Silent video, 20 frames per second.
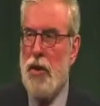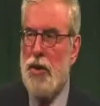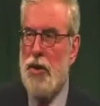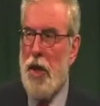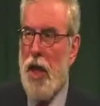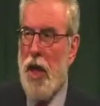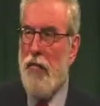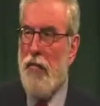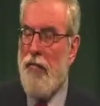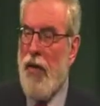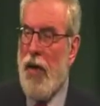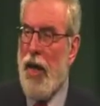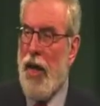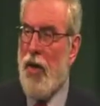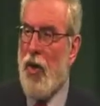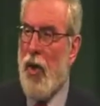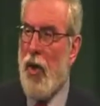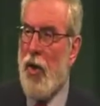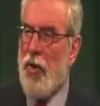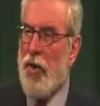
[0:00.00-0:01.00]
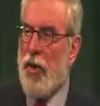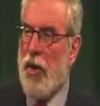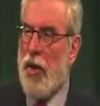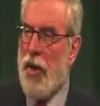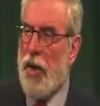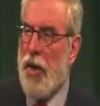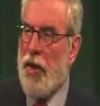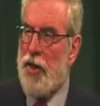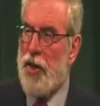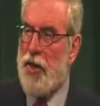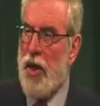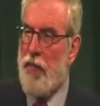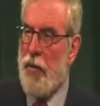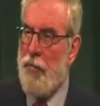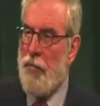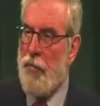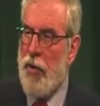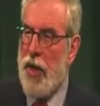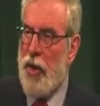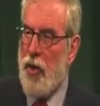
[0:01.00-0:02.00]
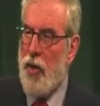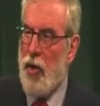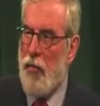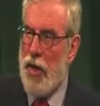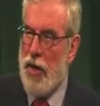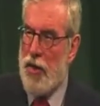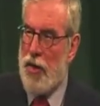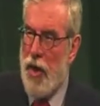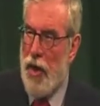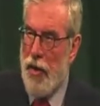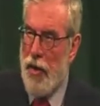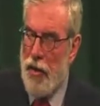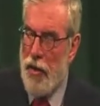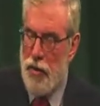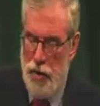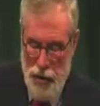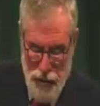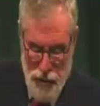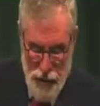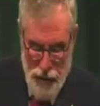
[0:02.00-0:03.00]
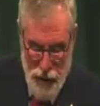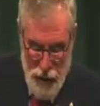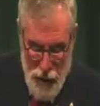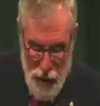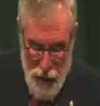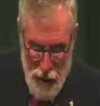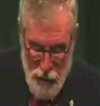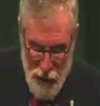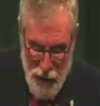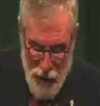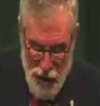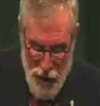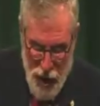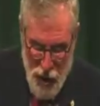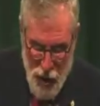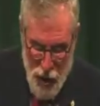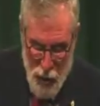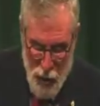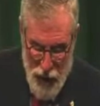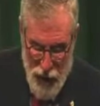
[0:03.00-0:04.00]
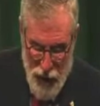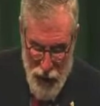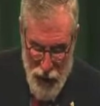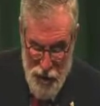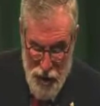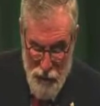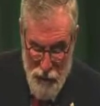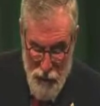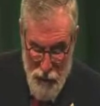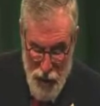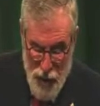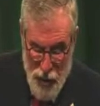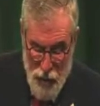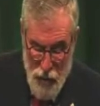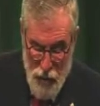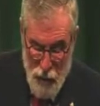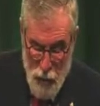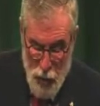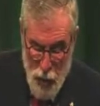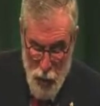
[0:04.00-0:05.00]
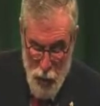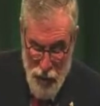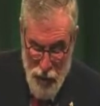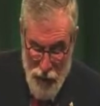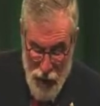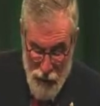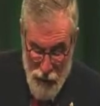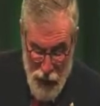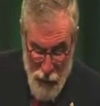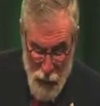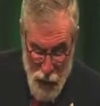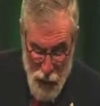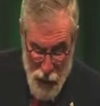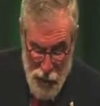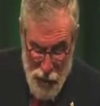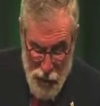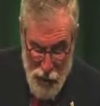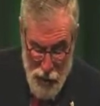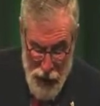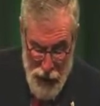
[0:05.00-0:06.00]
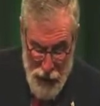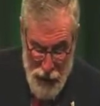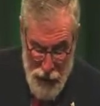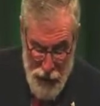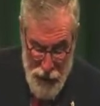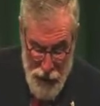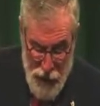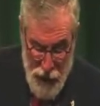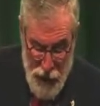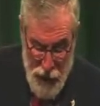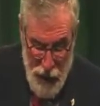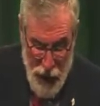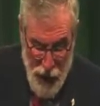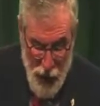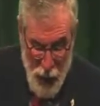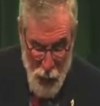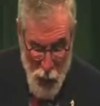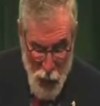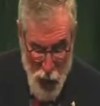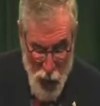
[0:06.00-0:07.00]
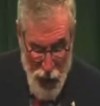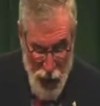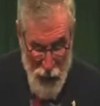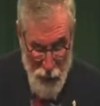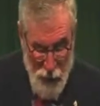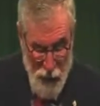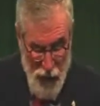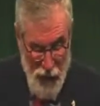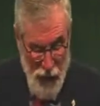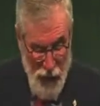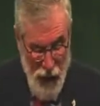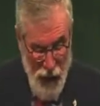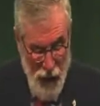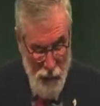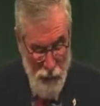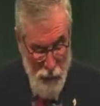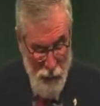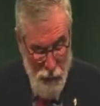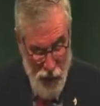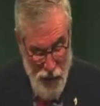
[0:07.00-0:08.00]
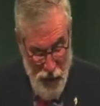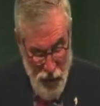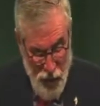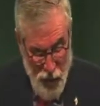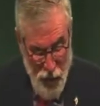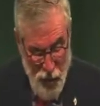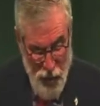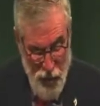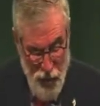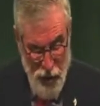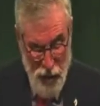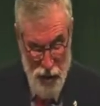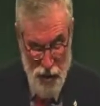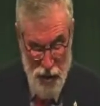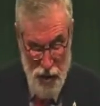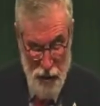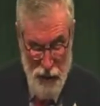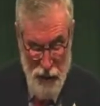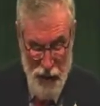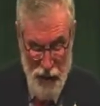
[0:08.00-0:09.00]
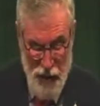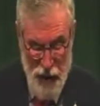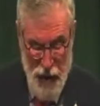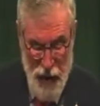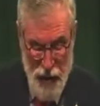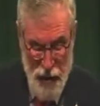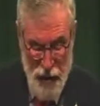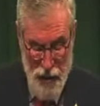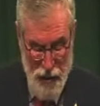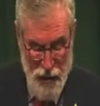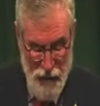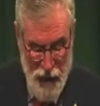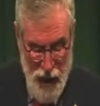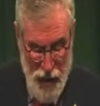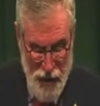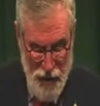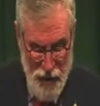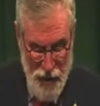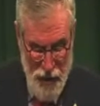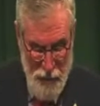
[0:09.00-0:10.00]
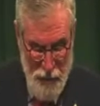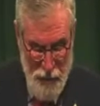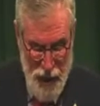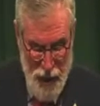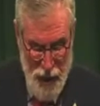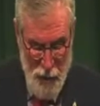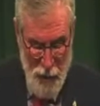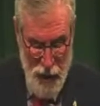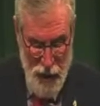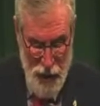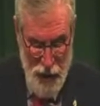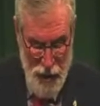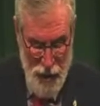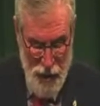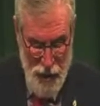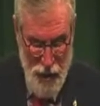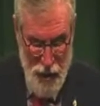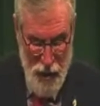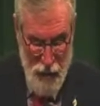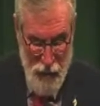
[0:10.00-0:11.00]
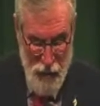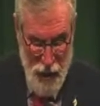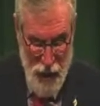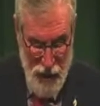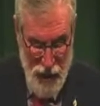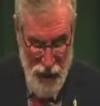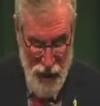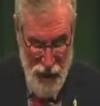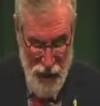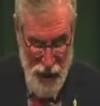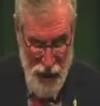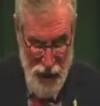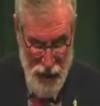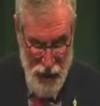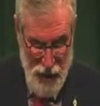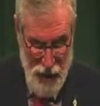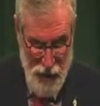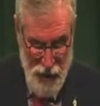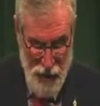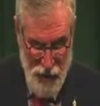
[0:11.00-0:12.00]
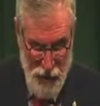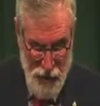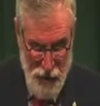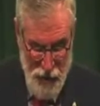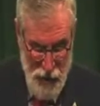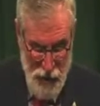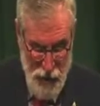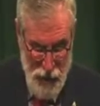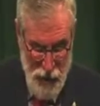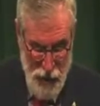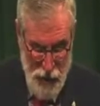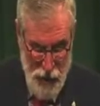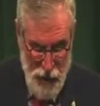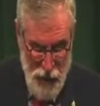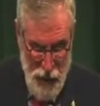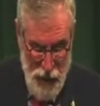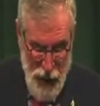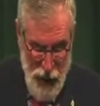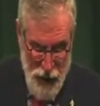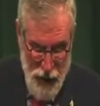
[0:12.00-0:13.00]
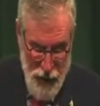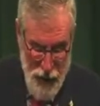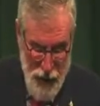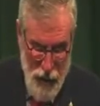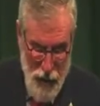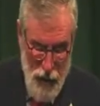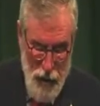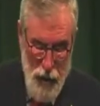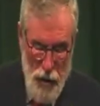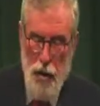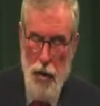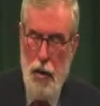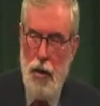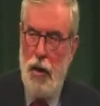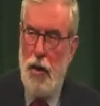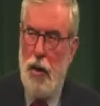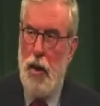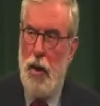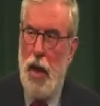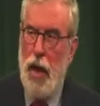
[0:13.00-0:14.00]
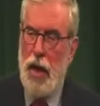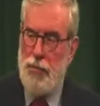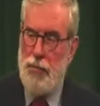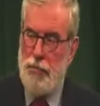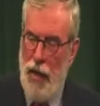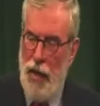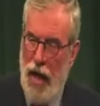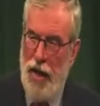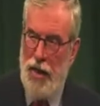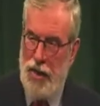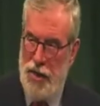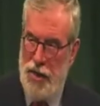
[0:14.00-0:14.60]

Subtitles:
Sinn Féin, under the leadership of Mary Lou MacDonald and Michelle O'Neill, is committed to upholding everyone's rights and to working with them, with the unionists, to make the island of Ireland a better place for every citizen. And it's my